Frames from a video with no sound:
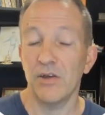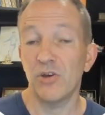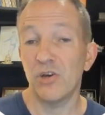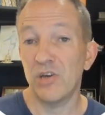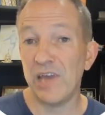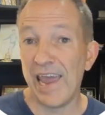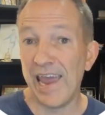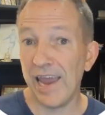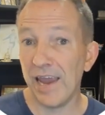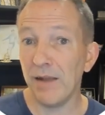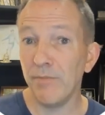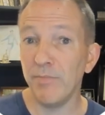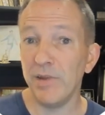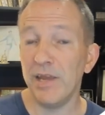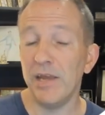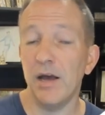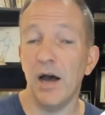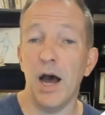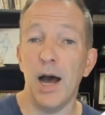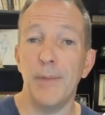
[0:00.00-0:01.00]
can
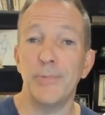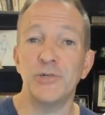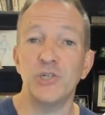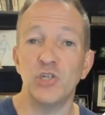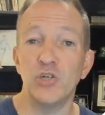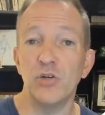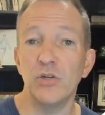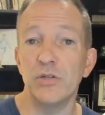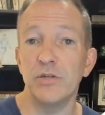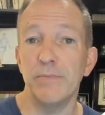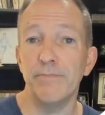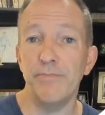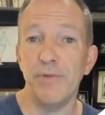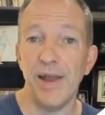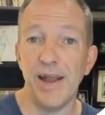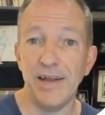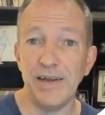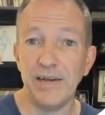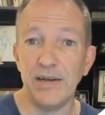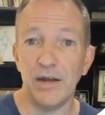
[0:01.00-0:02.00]
be optional
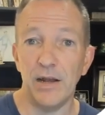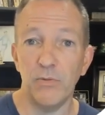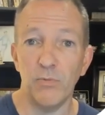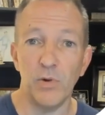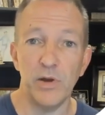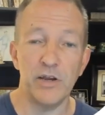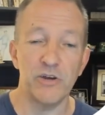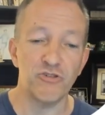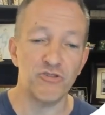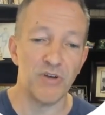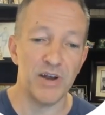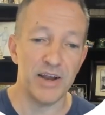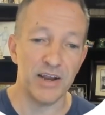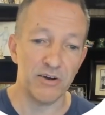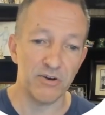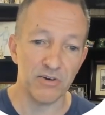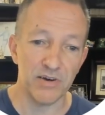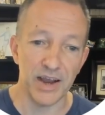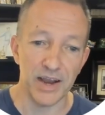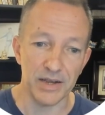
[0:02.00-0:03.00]
depending on what you're trying to
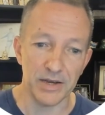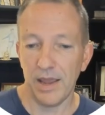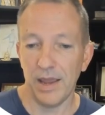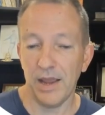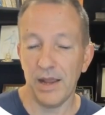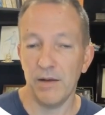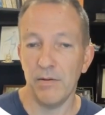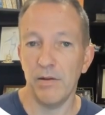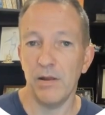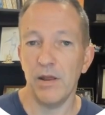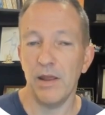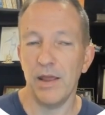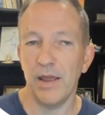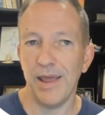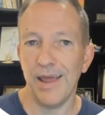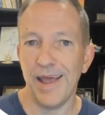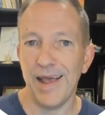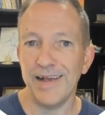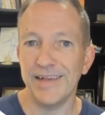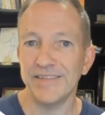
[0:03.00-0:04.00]
create. And
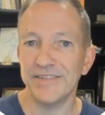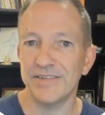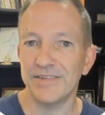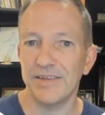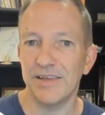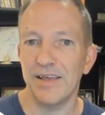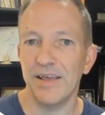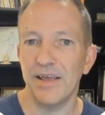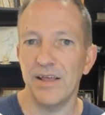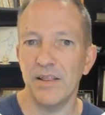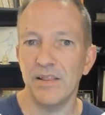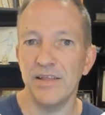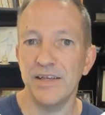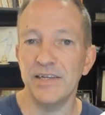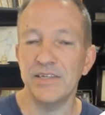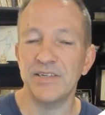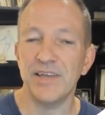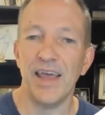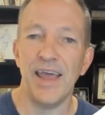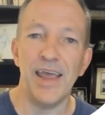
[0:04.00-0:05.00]
as
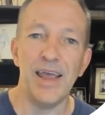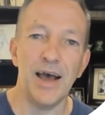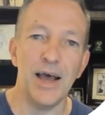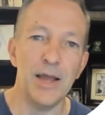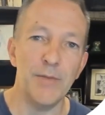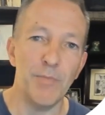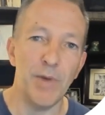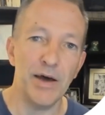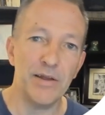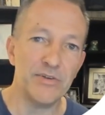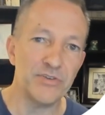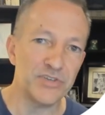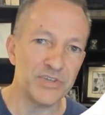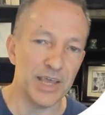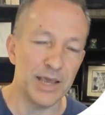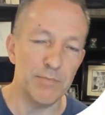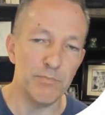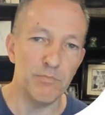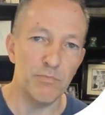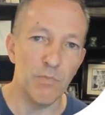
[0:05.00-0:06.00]
these AI models
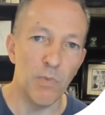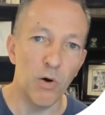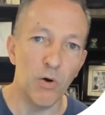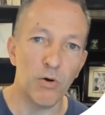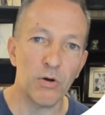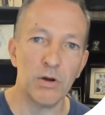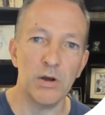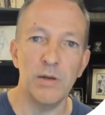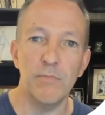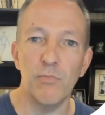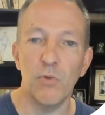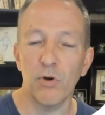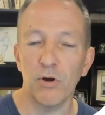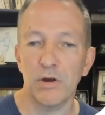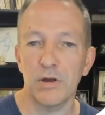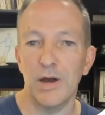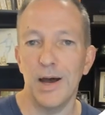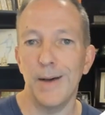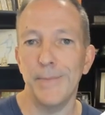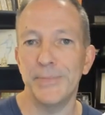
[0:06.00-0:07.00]
get more and more
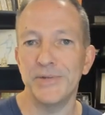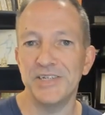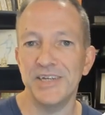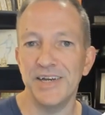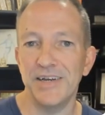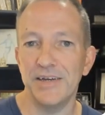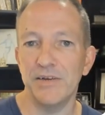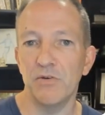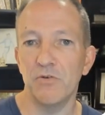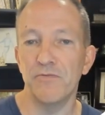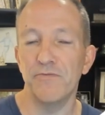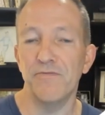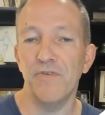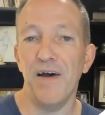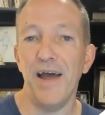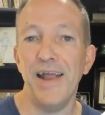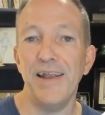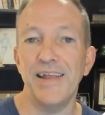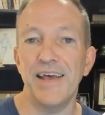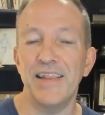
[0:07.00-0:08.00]
competent, you'll
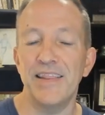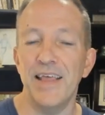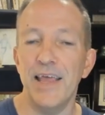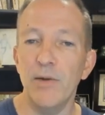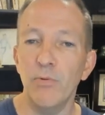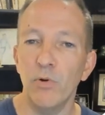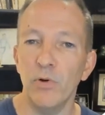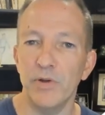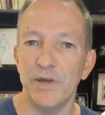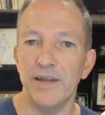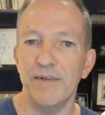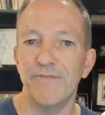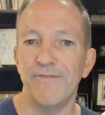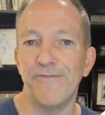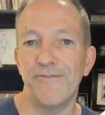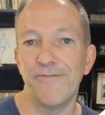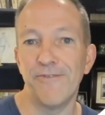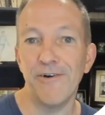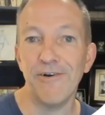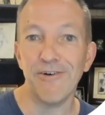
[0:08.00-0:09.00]
find that they will
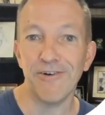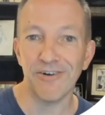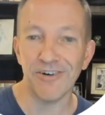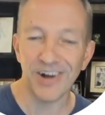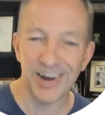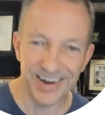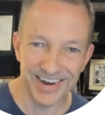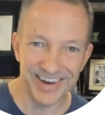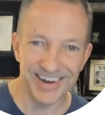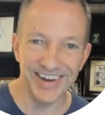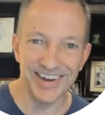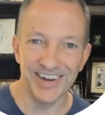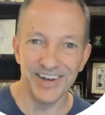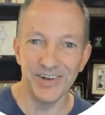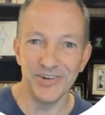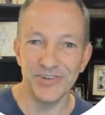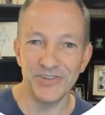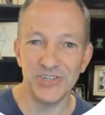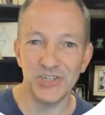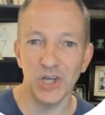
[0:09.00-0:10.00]
infer
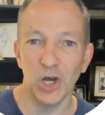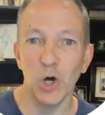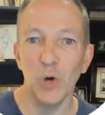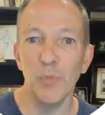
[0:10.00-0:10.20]
so